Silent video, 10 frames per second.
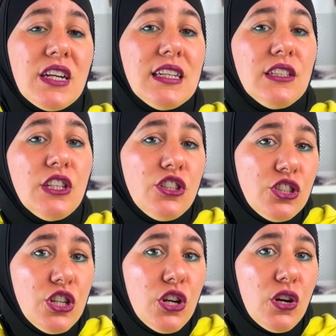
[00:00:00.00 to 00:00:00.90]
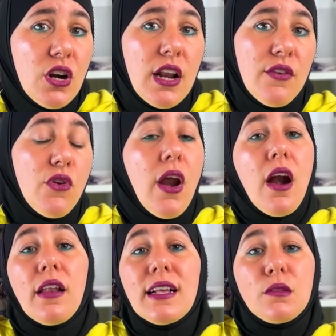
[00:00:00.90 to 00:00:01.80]
conditioner. And if your
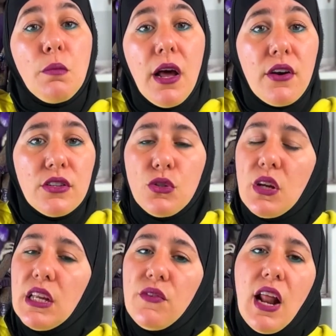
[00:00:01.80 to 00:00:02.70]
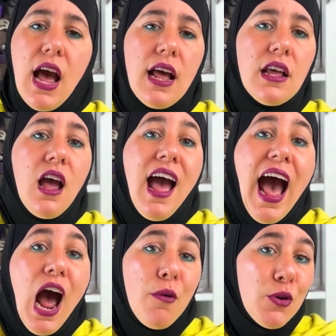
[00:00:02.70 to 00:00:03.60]
hair likes butters, you can even add
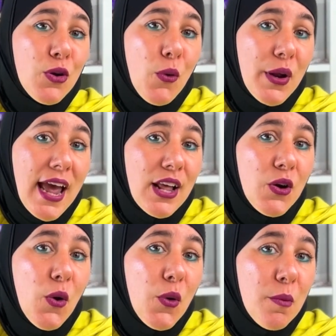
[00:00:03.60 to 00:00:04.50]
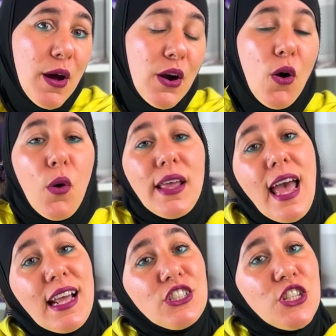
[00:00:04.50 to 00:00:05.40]
our organic cocoa butter or
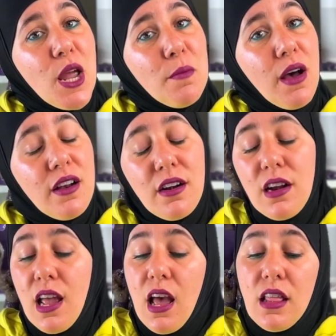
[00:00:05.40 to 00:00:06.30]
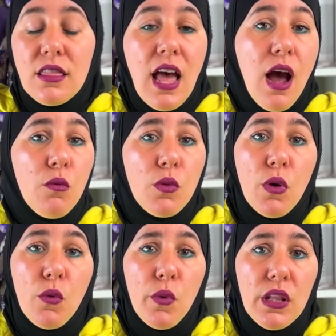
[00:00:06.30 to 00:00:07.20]
organic shea butter. That would
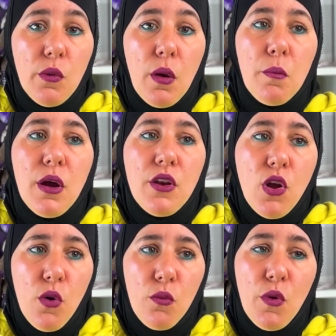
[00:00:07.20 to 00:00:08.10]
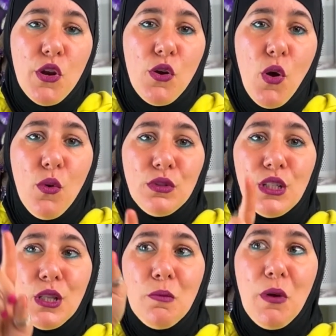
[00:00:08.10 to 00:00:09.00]
work really well. But note, when you go
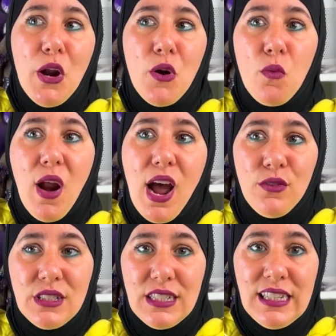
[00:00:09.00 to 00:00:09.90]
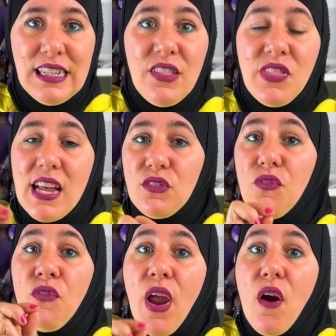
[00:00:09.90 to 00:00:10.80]
to the butter route, that's
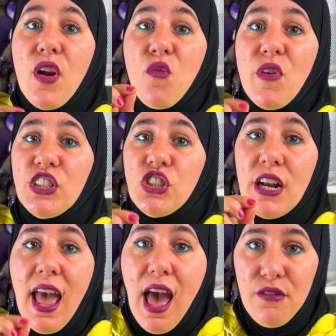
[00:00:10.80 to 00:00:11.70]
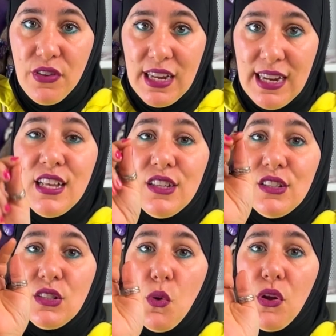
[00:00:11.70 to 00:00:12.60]
very rich and heavy.
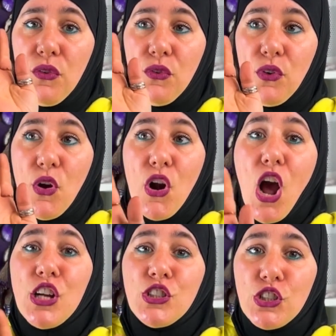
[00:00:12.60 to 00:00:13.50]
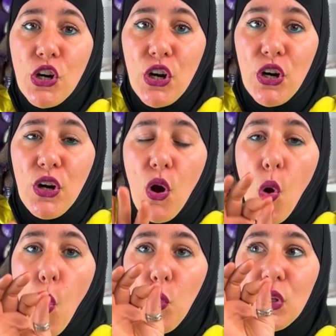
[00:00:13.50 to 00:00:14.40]
So if you're not sure,
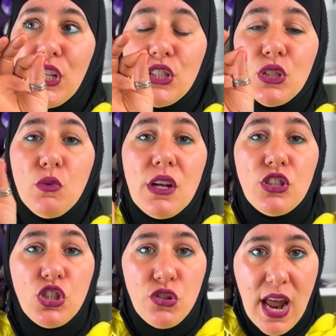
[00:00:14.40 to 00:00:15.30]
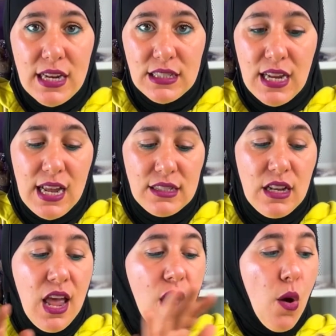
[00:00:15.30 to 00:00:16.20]
only do a strand
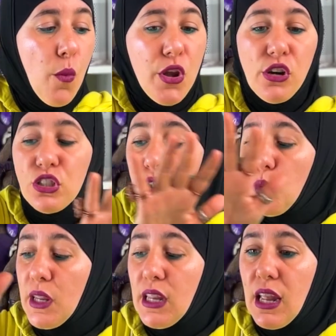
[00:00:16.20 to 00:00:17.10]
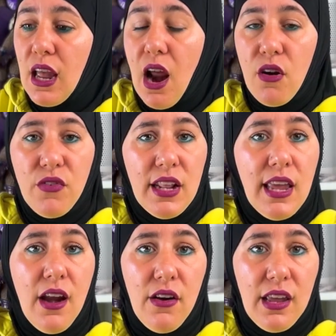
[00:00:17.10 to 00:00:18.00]
test. When you're doing Ayurvedic
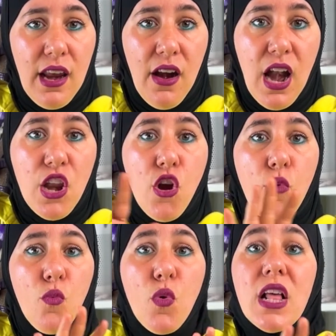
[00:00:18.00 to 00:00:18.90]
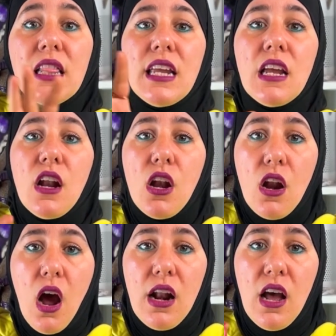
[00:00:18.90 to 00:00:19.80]
hair care and you're really
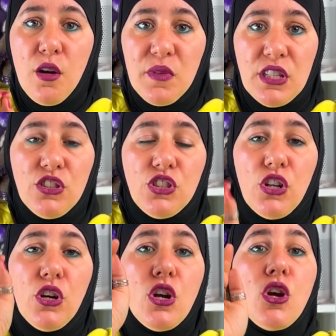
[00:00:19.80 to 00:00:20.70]
not 100% sure,